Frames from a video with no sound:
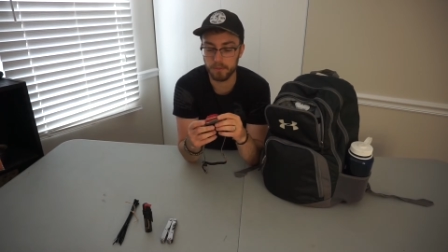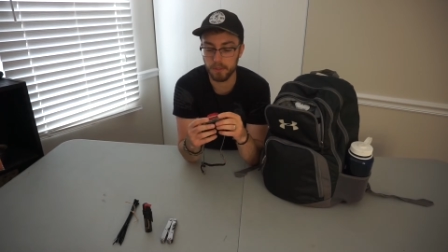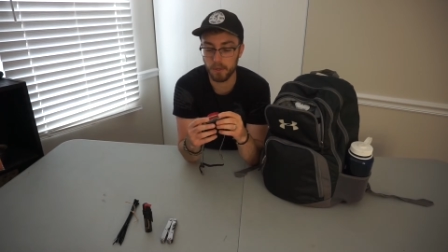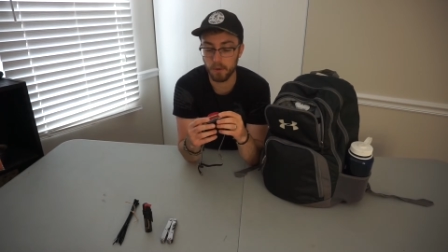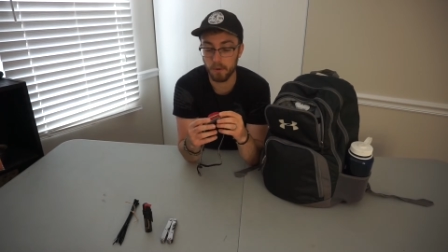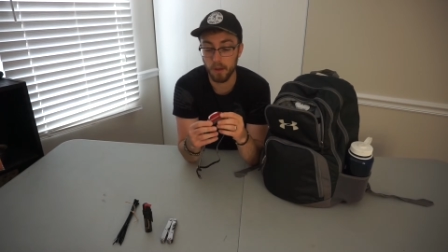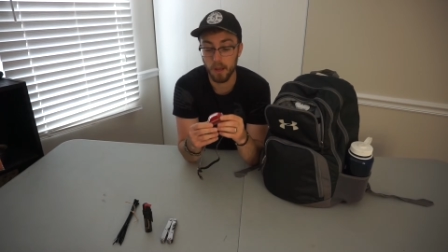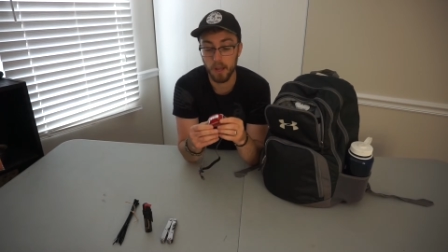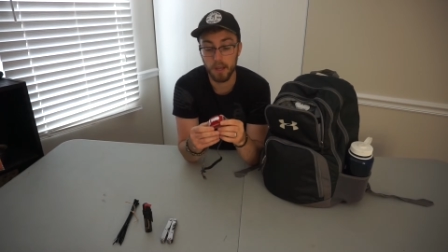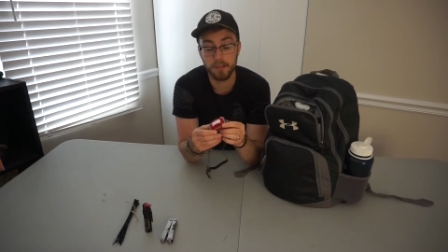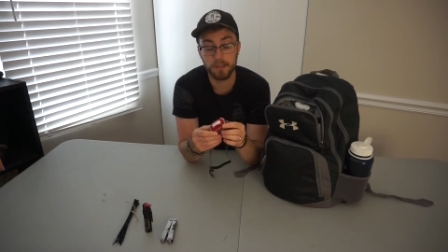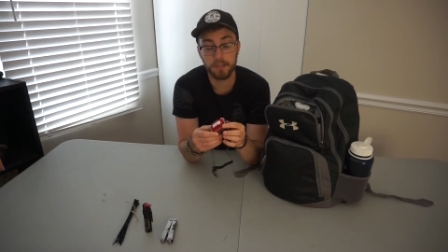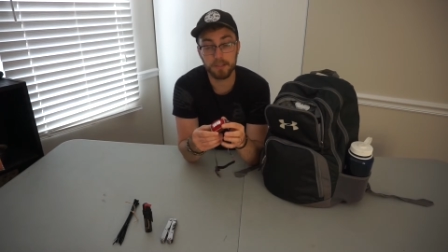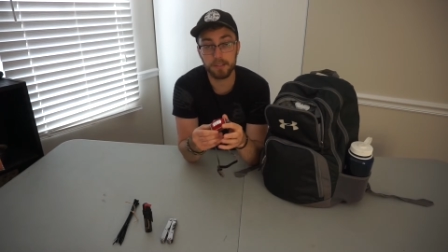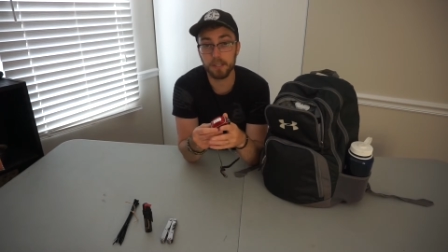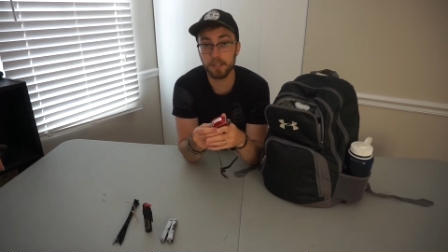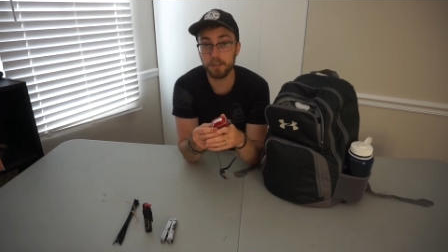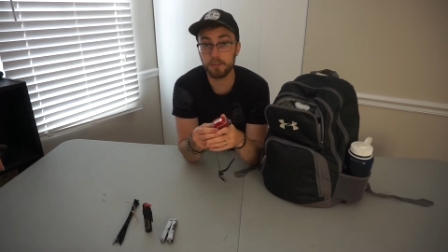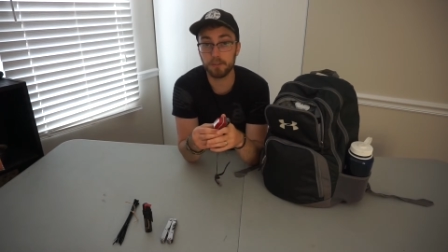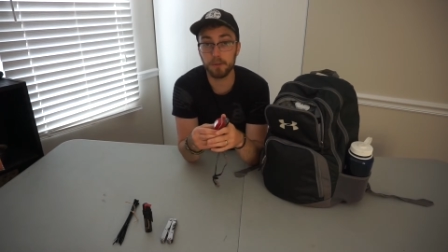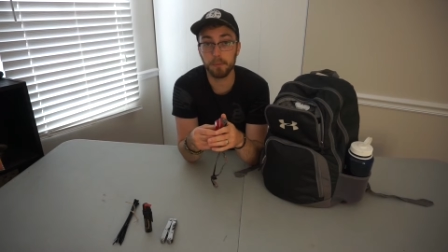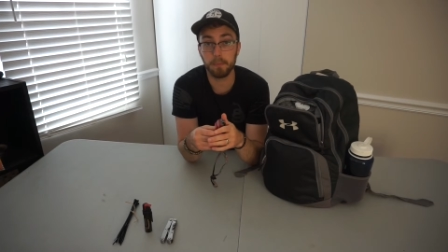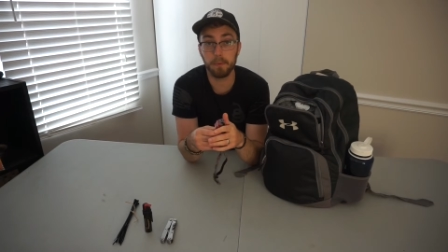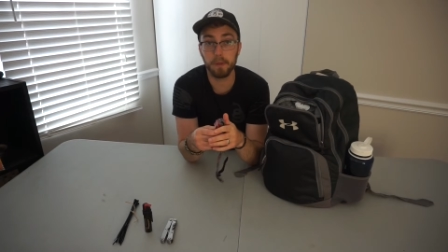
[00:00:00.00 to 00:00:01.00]
So just
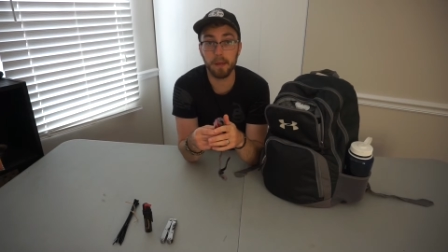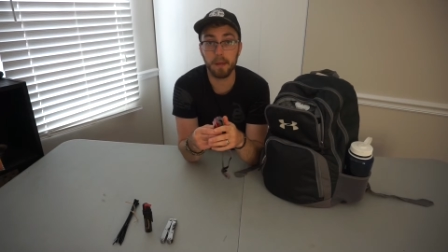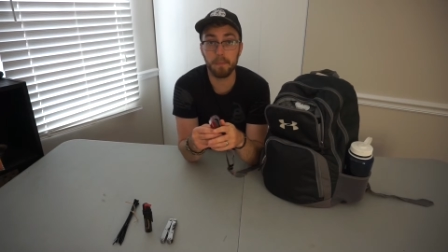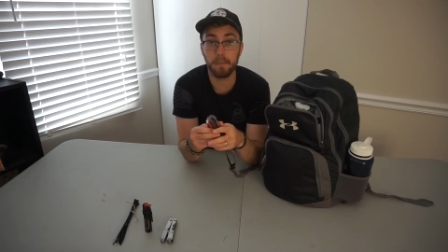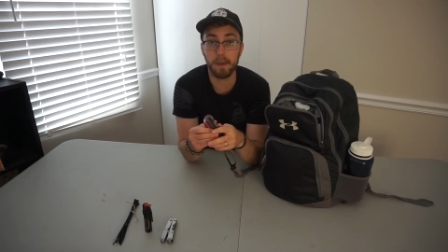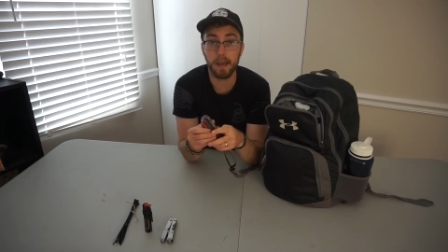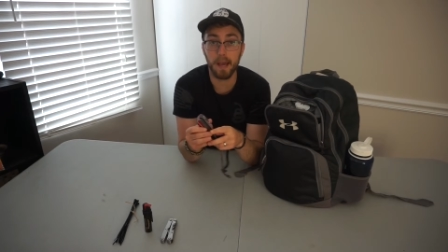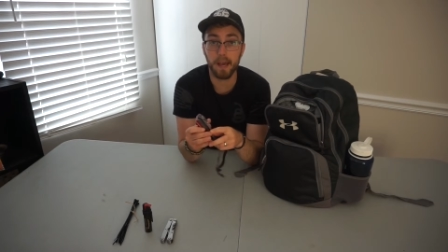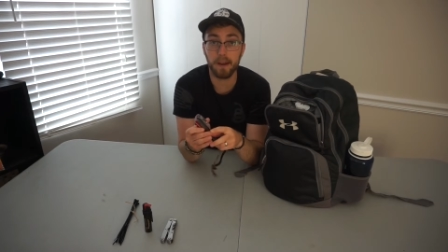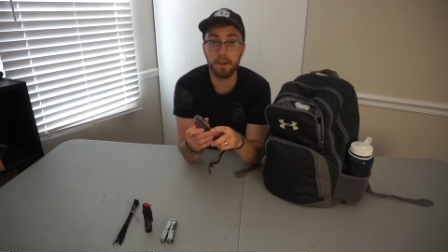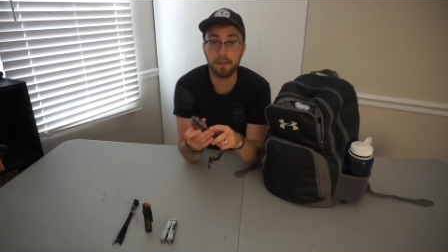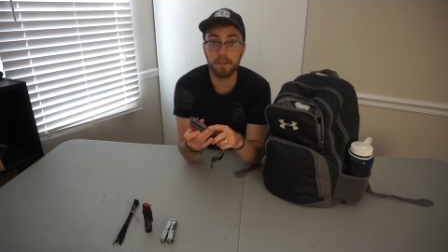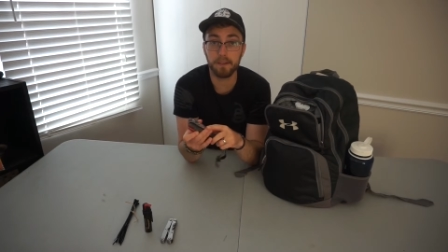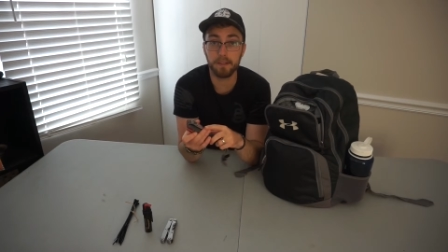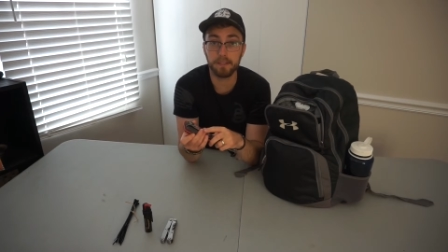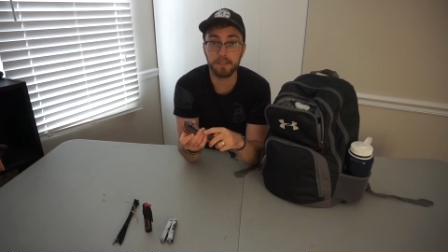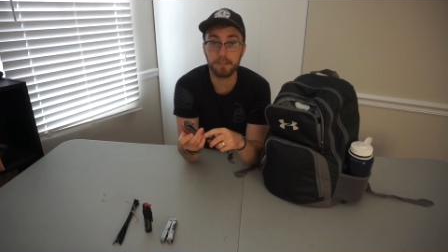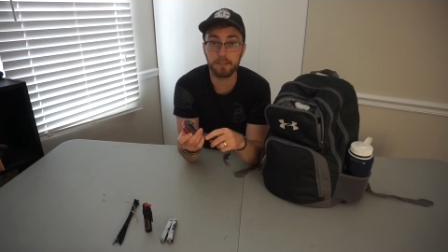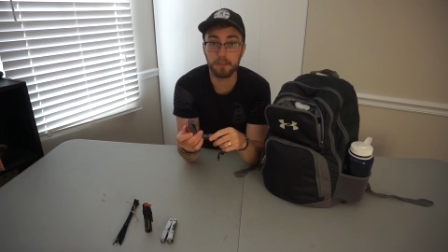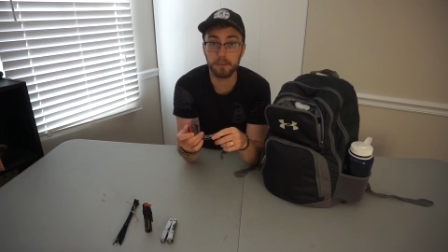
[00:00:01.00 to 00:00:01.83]
takes AAA batteries,